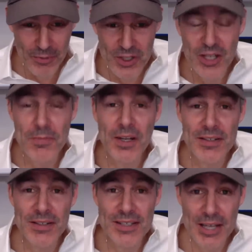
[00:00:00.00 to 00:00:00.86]
But just
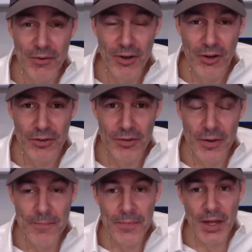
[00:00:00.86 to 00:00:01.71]
because it's difficult,
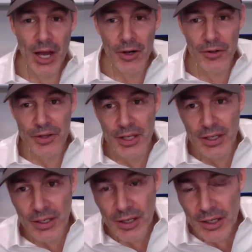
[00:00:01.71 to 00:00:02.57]
I don't think